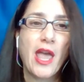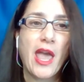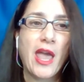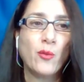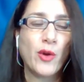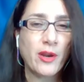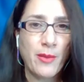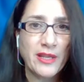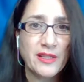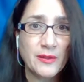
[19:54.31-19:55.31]
And what am
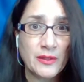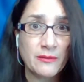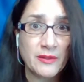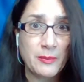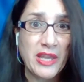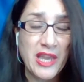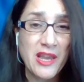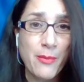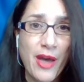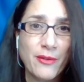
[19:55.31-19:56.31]
I
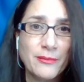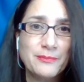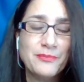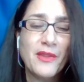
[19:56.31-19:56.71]
speaking about?